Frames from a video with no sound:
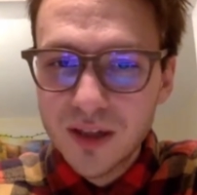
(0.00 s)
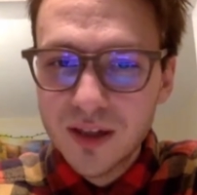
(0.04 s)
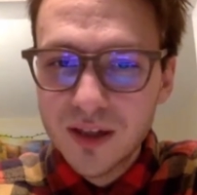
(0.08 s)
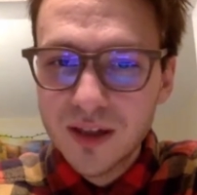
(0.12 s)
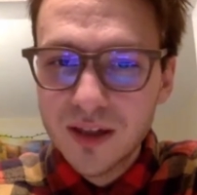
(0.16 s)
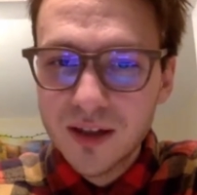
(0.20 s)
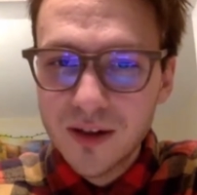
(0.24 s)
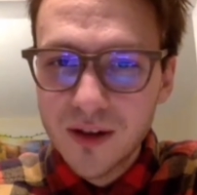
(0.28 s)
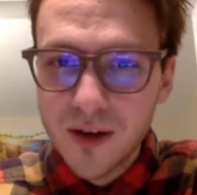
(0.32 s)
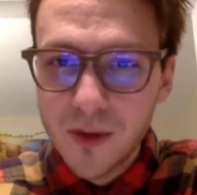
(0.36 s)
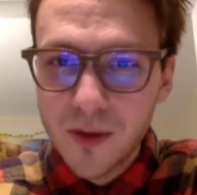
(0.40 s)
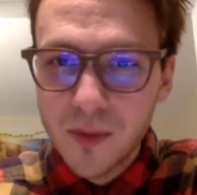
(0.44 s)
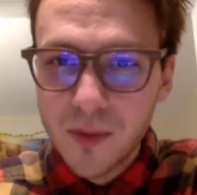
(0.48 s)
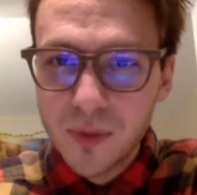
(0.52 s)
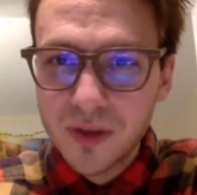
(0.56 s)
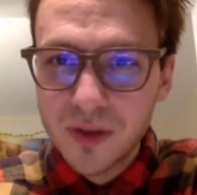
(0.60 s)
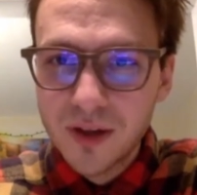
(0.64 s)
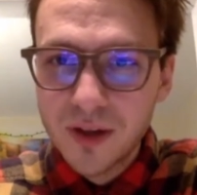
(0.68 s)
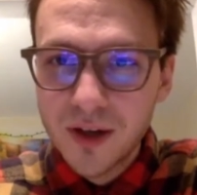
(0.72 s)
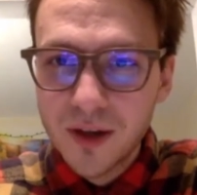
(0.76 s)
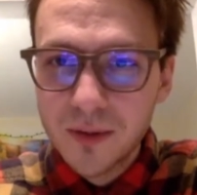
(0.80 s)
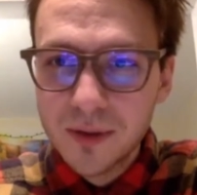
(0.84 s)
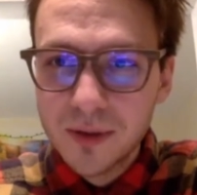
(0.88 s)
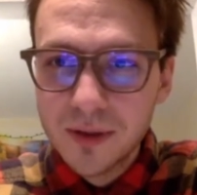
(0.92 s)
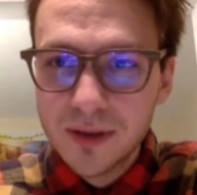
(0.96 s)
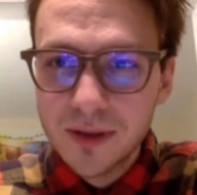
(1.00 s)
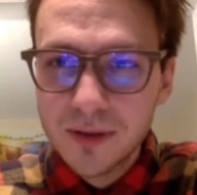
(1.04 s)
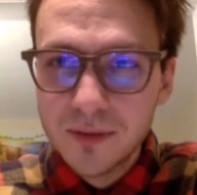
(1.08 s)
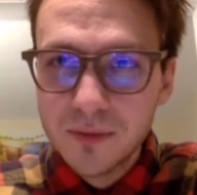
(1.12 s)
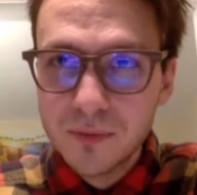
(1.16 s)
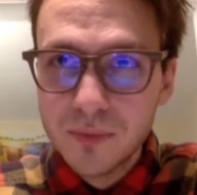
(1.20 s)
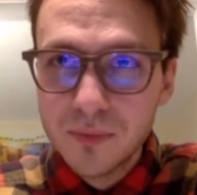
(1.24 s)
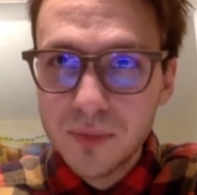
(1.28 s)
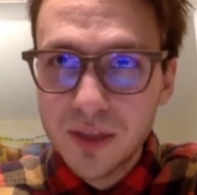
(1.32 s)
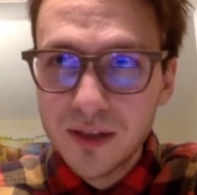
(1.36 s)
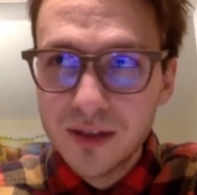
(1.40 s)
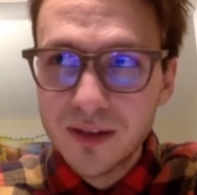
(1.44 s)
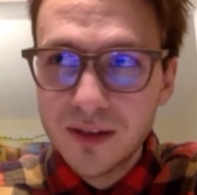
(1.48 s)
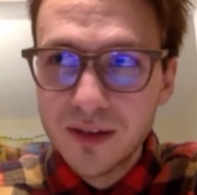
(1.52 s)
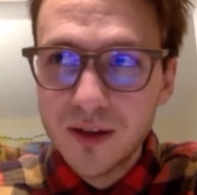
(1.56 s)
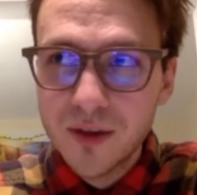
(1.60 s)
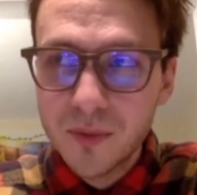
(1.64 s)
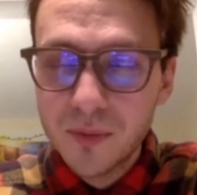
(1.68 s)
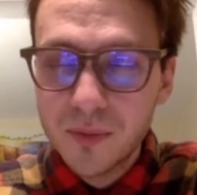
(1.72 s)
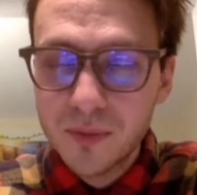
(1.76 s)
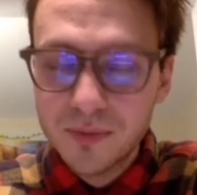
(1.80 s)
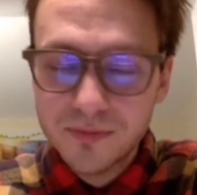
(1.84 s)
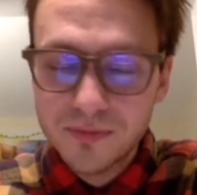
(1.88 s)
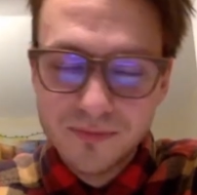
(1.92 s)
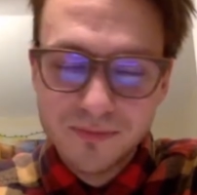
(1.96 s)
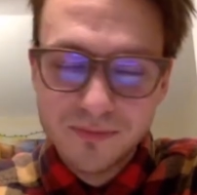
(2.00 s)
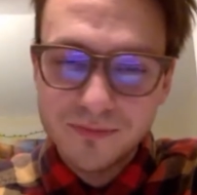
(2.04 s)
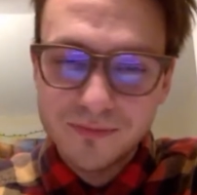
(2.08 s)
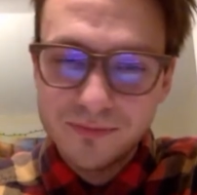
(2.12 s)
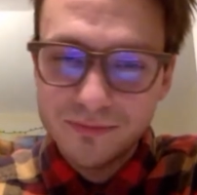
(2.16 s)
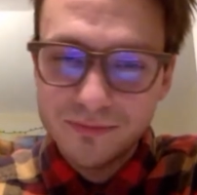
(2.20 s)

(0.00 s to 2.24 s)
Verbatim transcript: picking it up and coming and picking up,